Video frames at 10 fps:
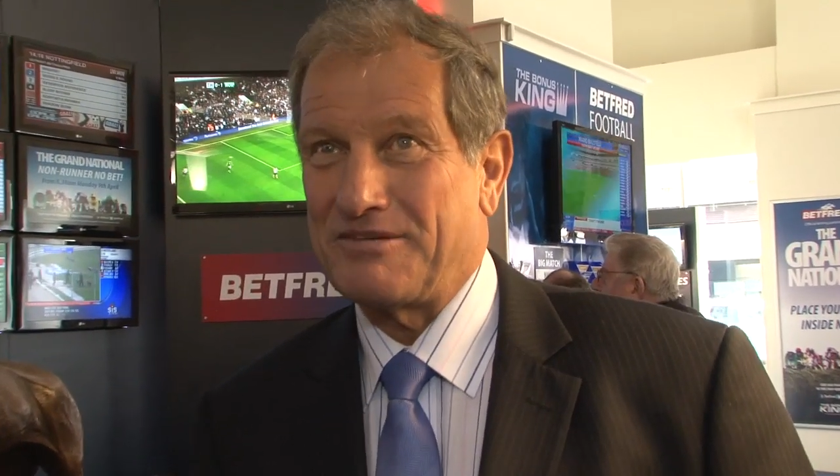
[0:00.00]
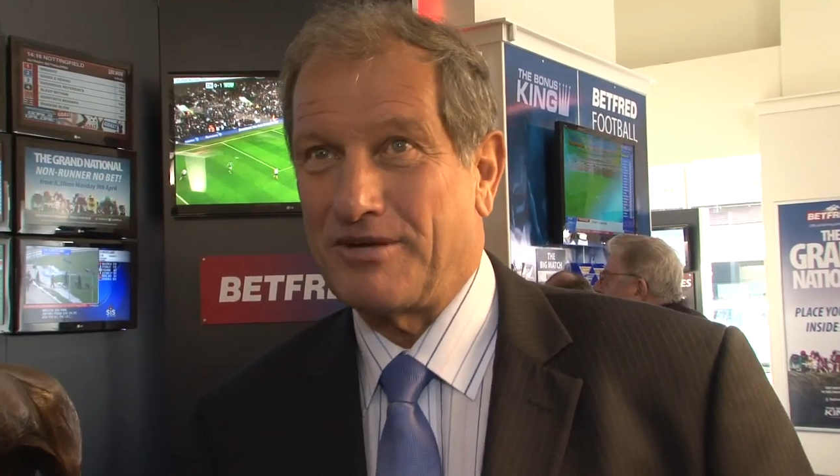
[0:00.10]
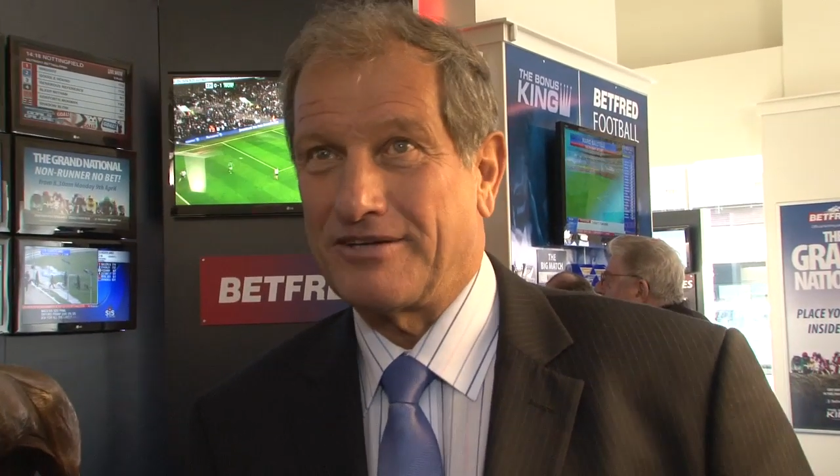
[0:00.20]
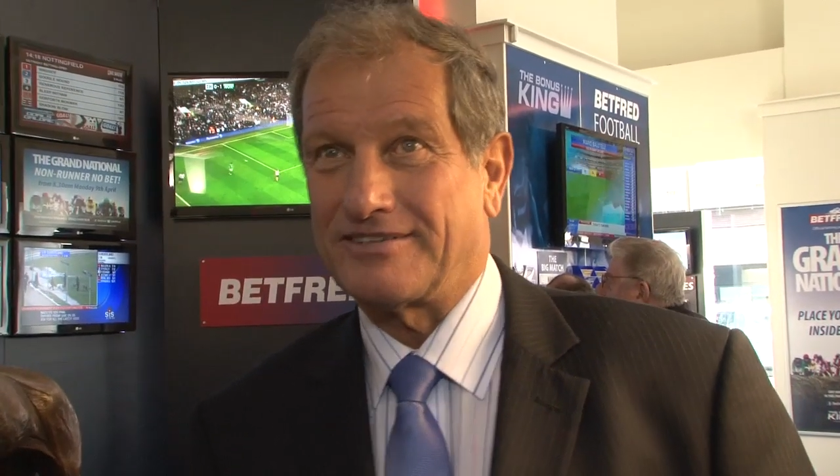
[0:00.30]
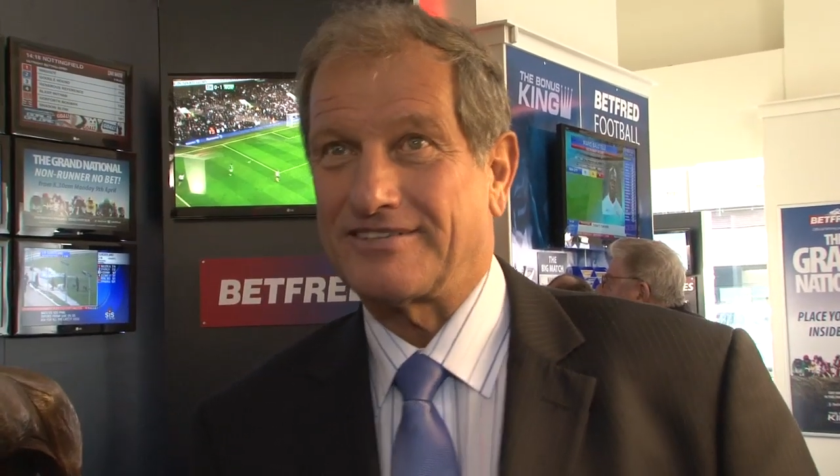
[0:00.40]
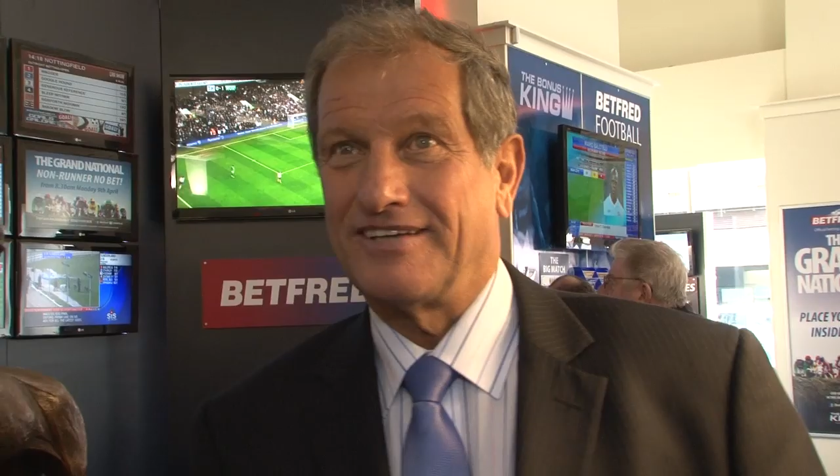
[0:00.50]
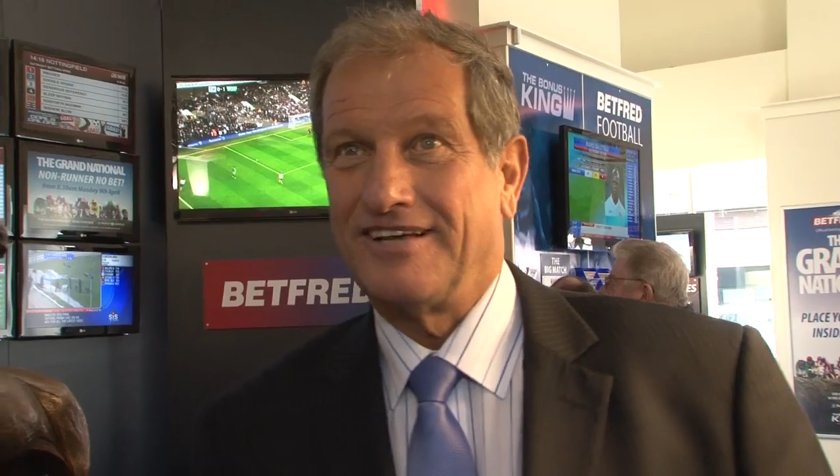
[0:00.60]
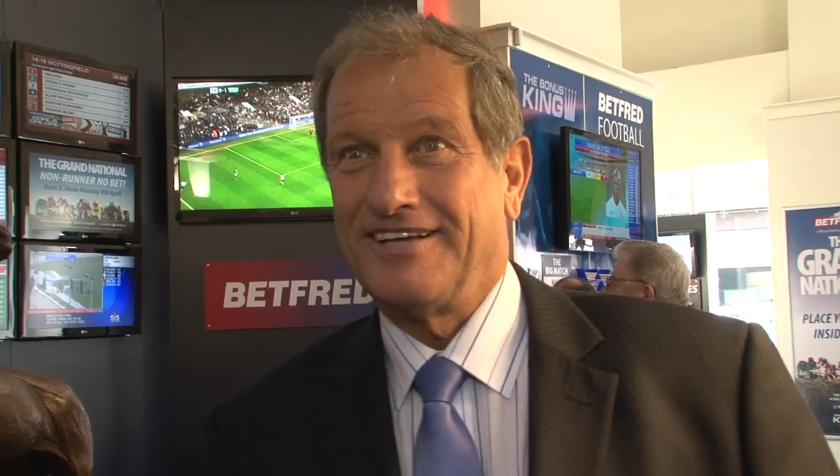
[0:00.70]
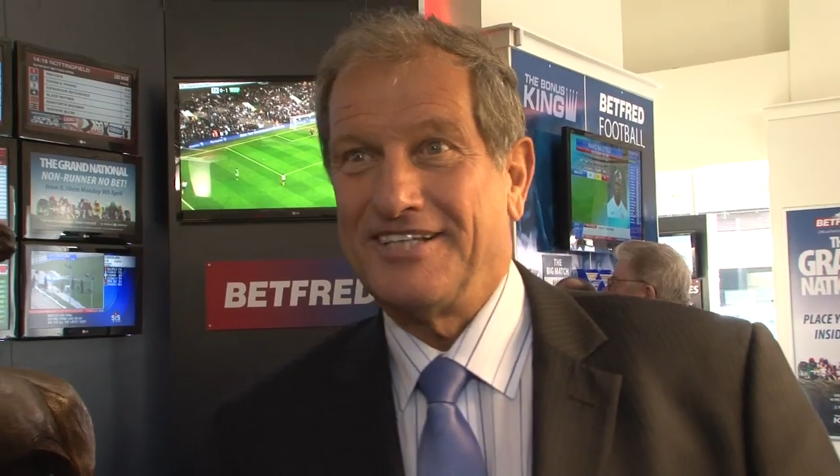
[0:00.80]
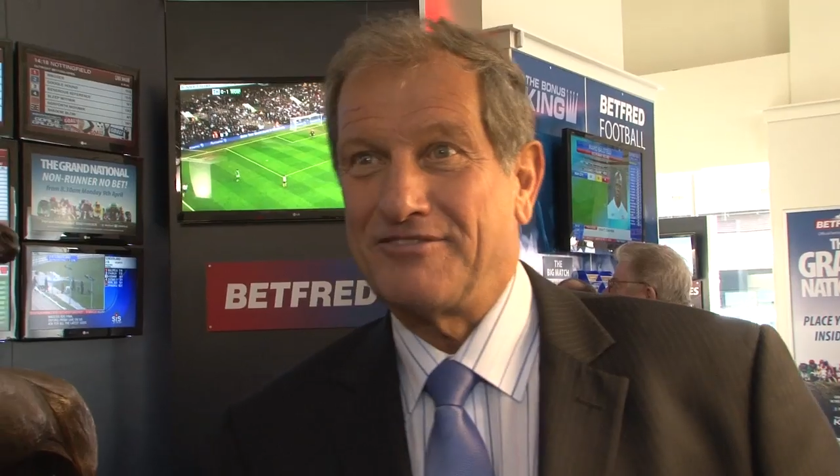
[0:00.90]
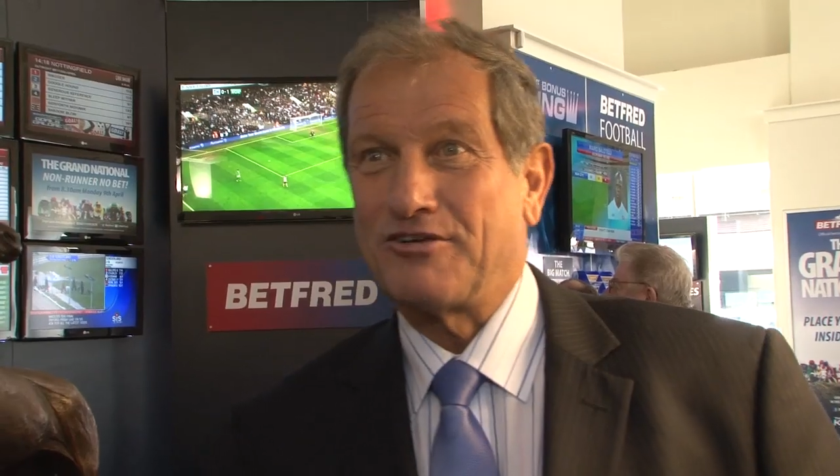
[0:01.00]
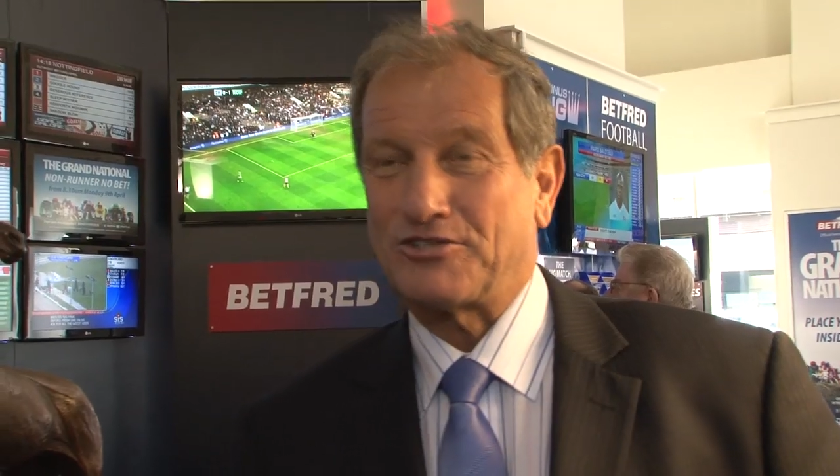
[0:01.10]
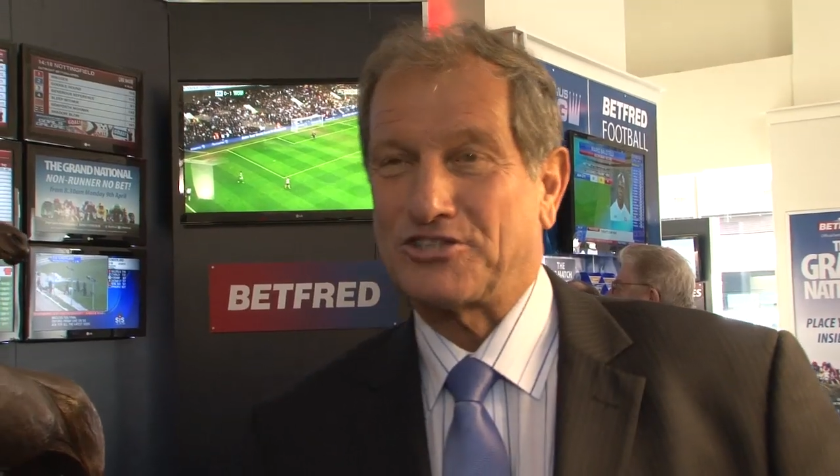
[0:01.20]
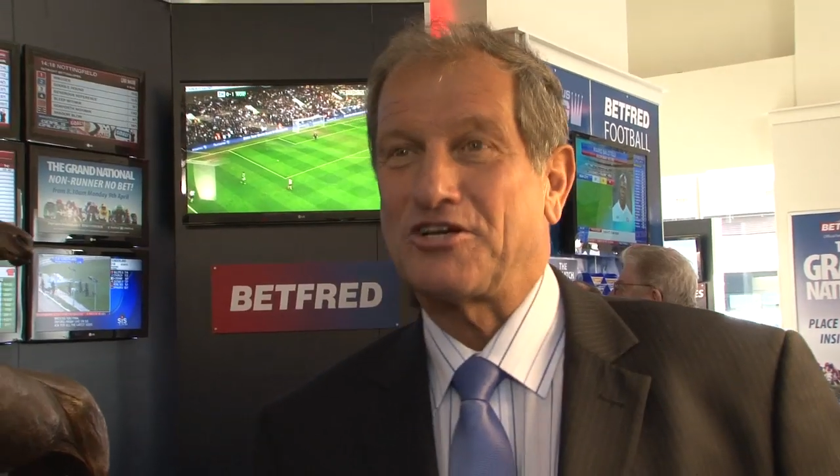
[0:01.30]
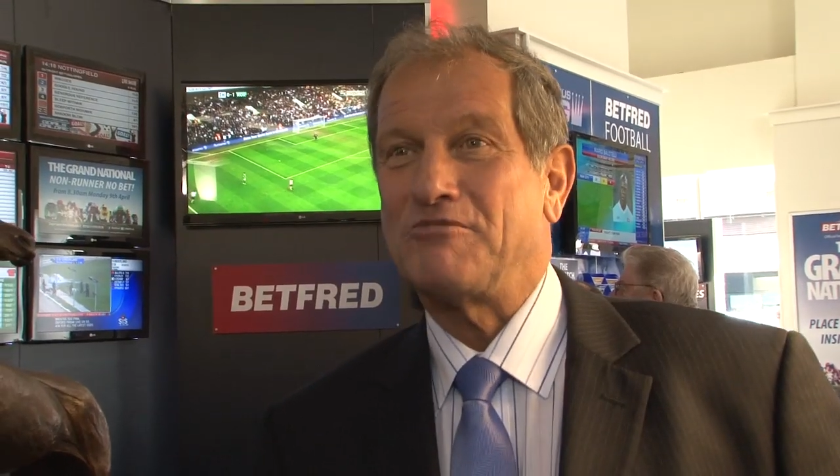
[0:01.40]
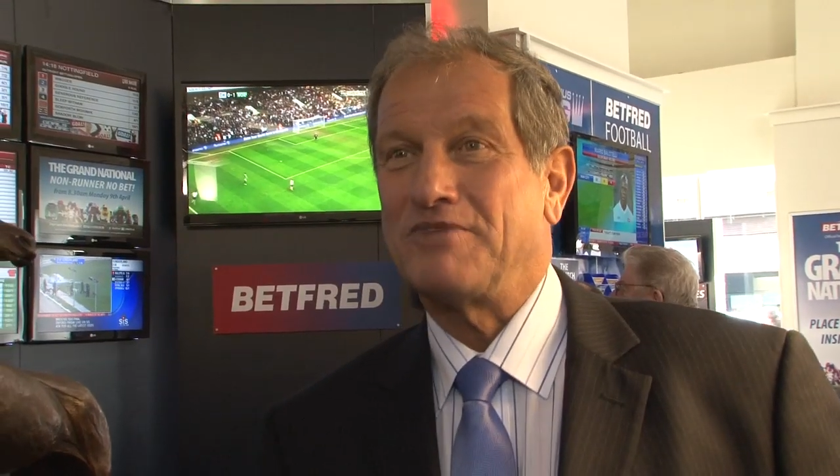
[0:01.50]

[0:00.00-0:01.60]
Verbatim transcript: because you've got so